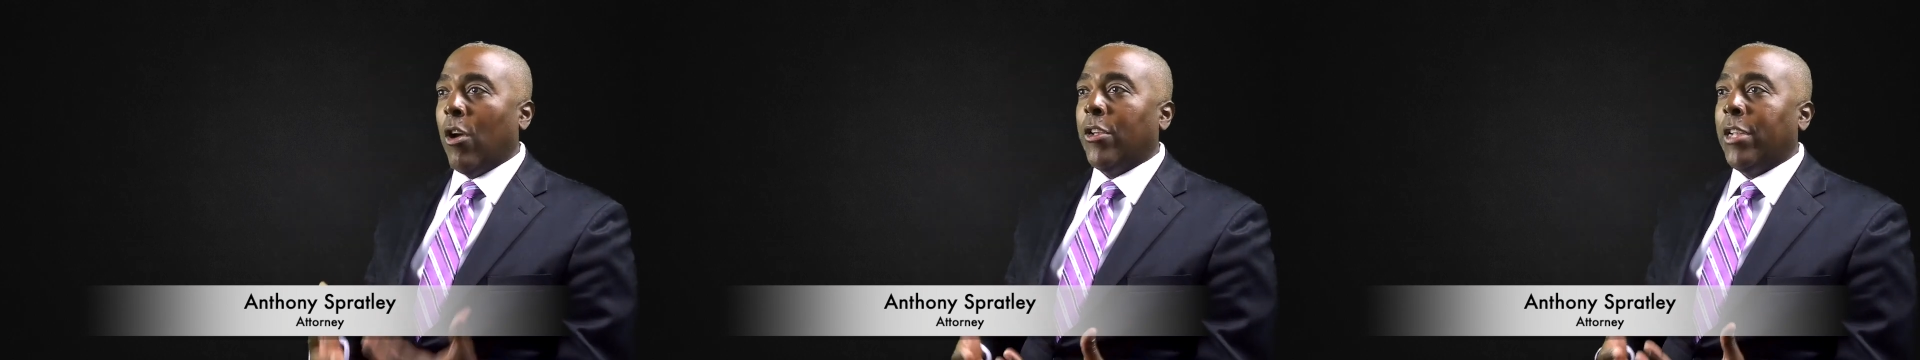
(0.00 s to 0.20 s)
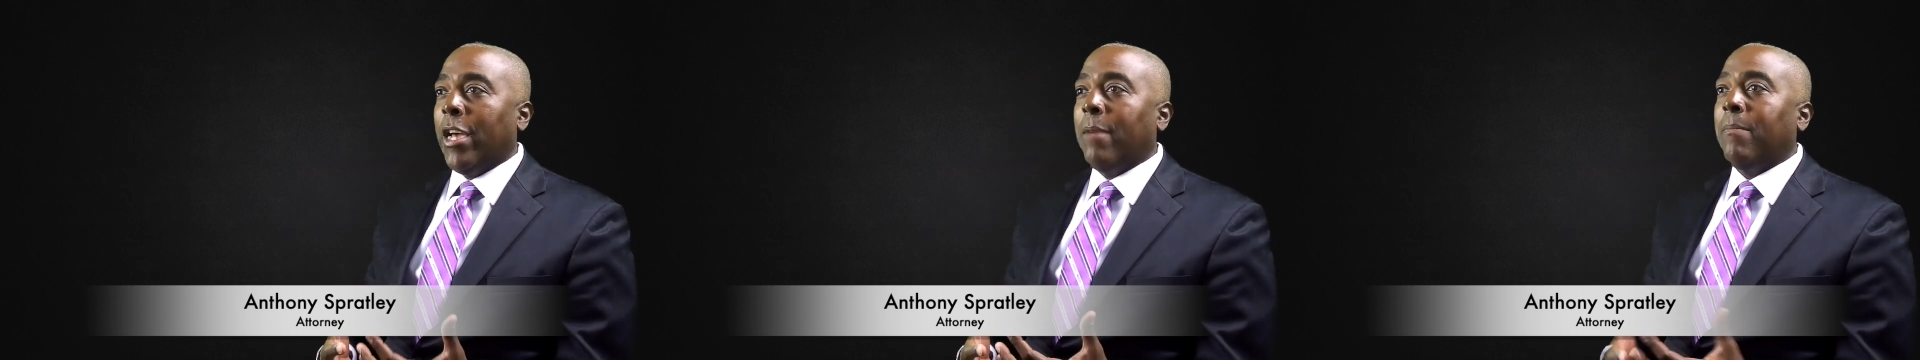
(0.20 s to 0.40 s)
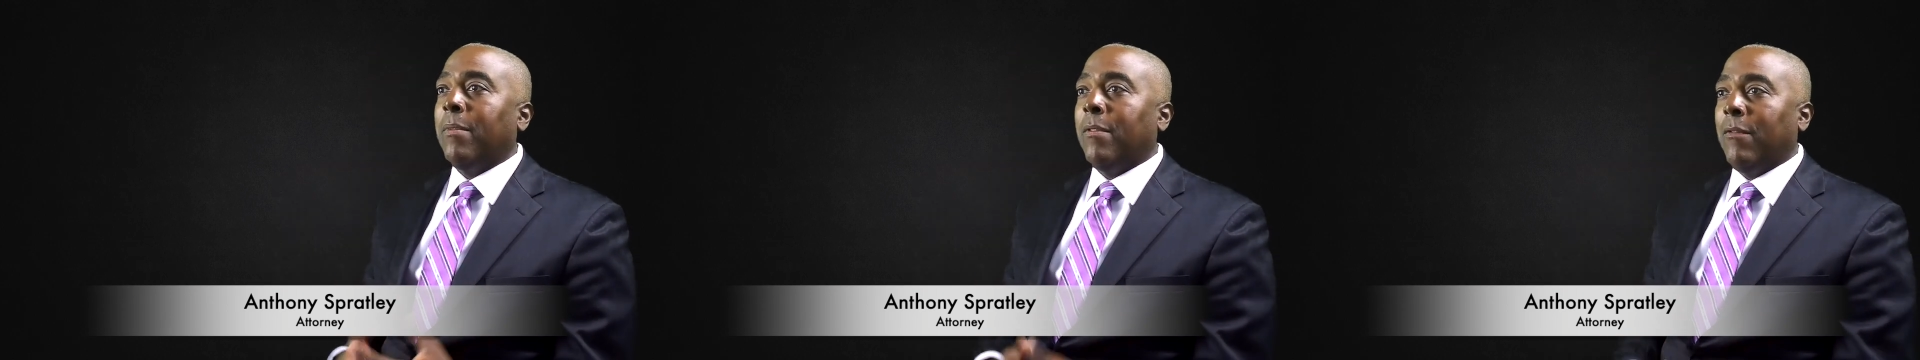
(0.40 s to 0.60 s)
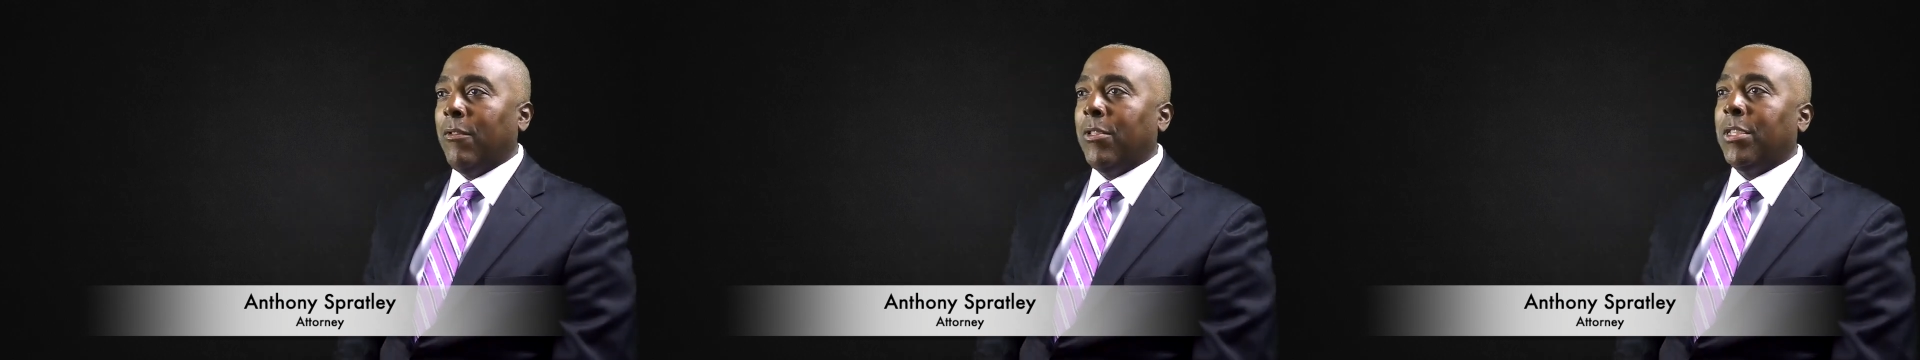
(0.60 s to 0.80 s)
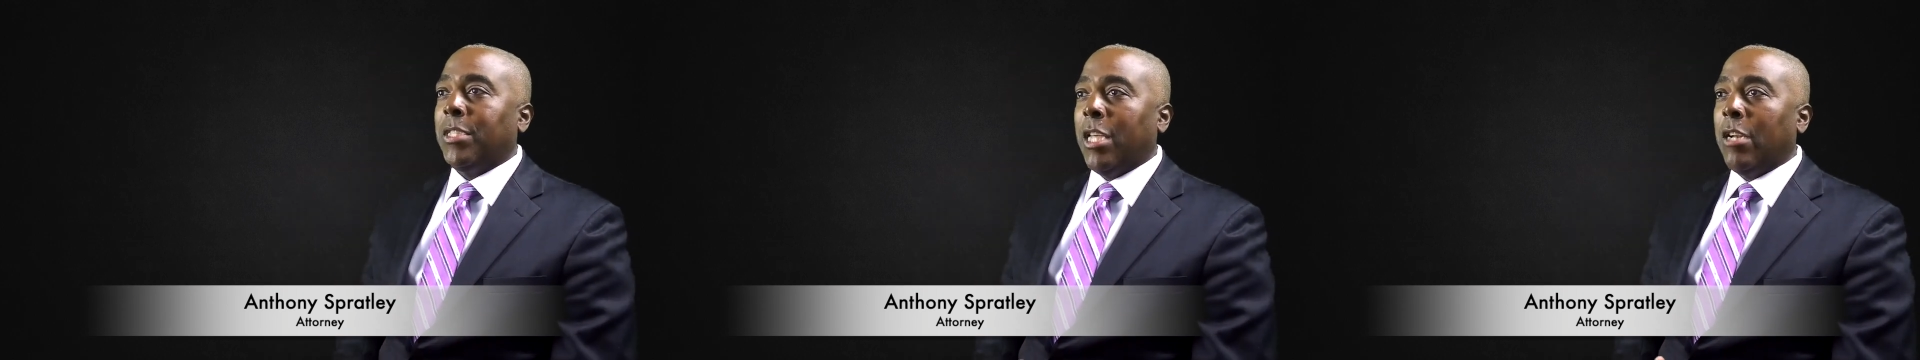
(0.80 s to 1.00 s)
up for the
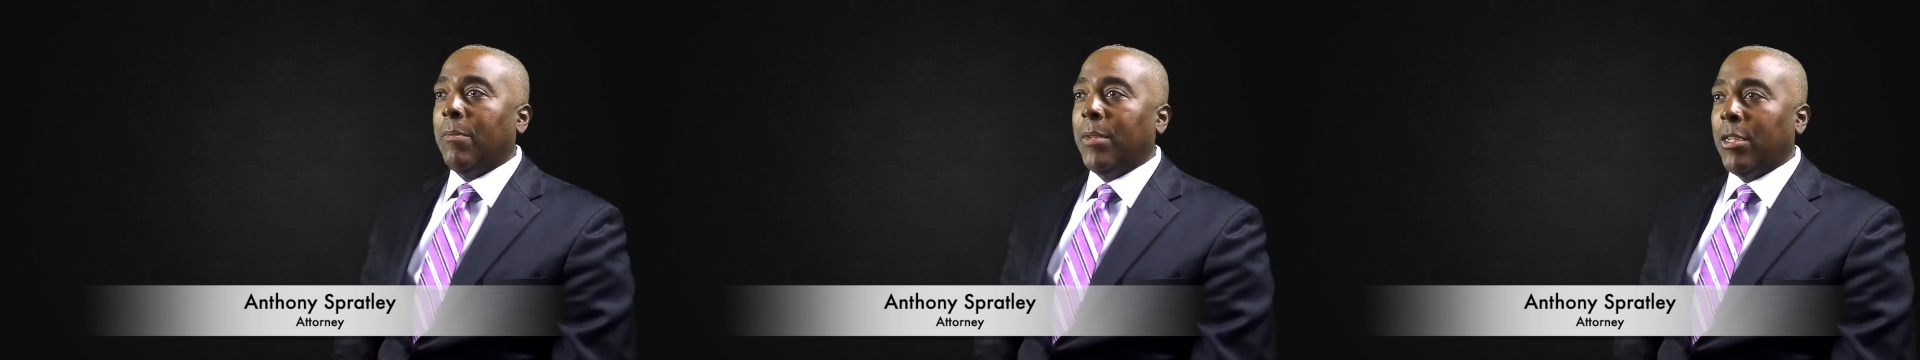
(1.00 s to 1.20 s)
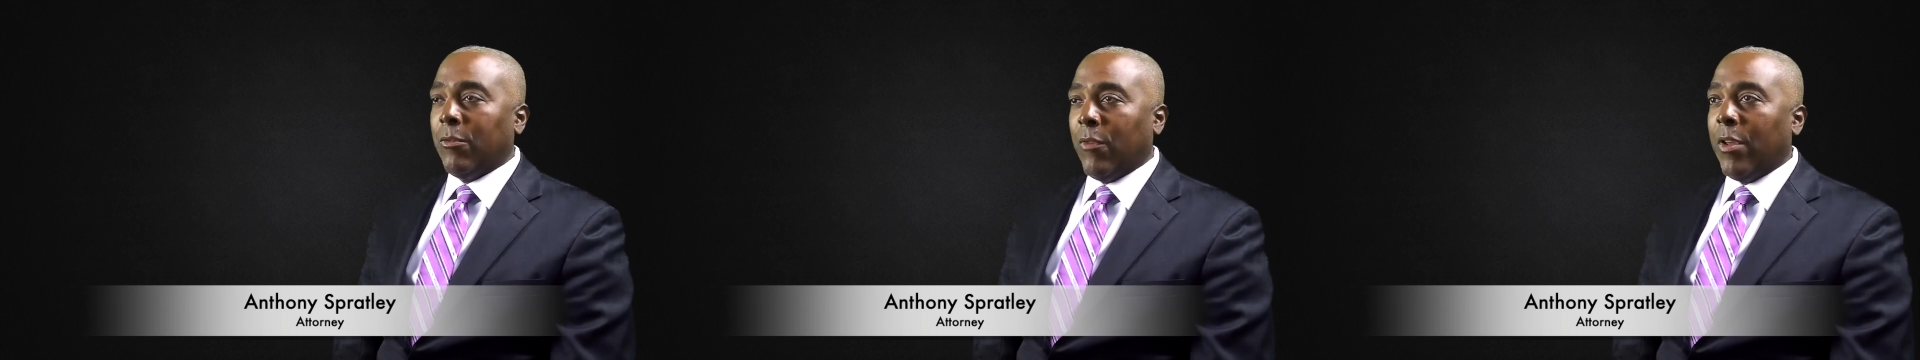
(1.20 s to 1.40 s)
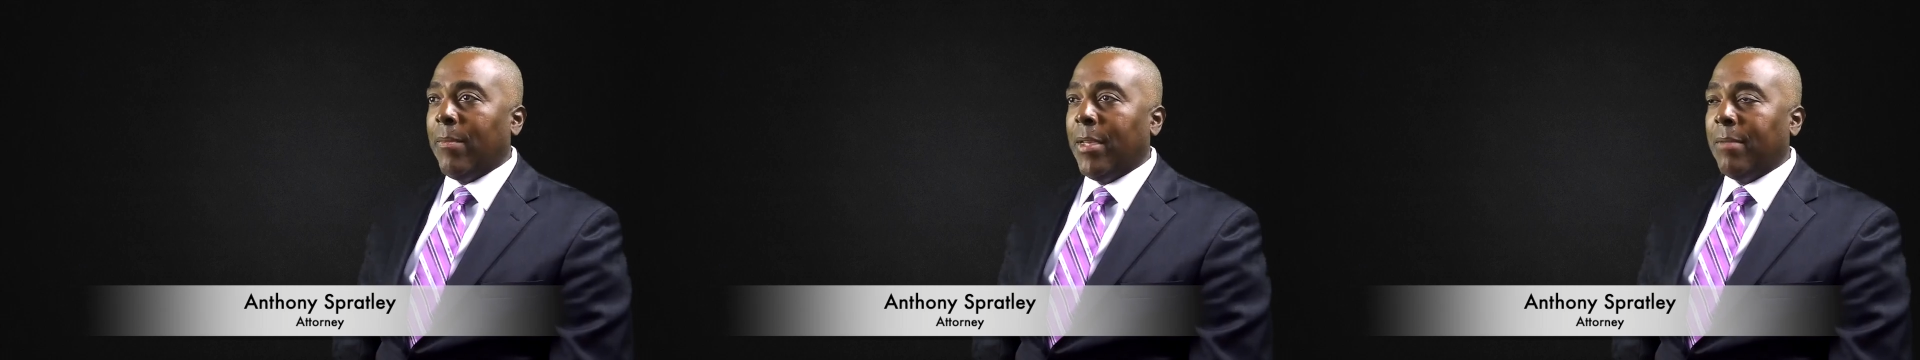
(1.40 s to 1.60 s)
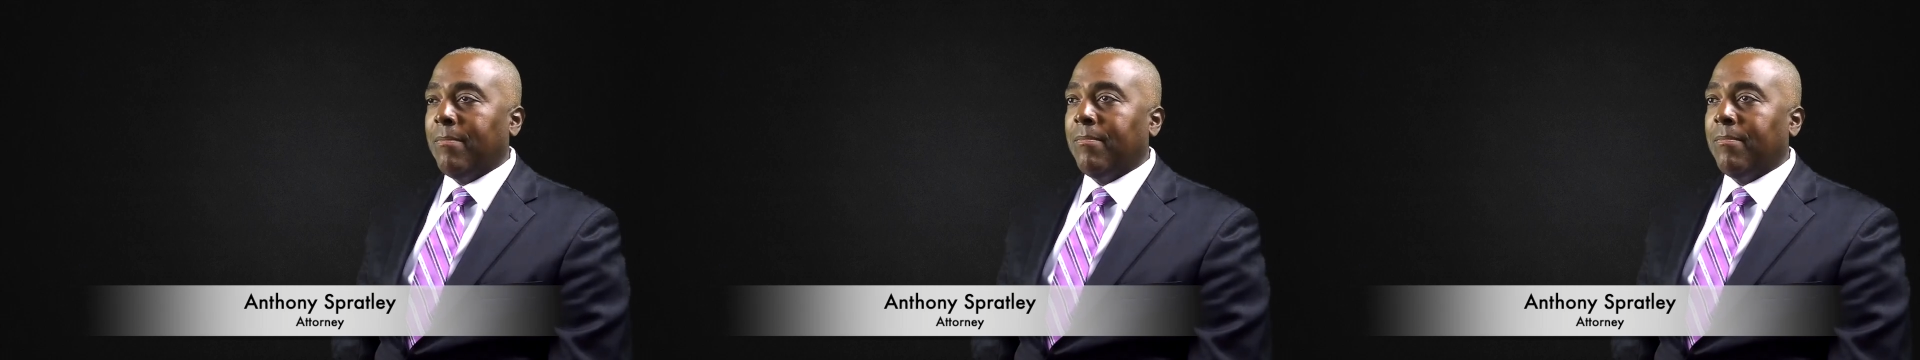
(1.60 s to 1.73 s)
settlement agreement.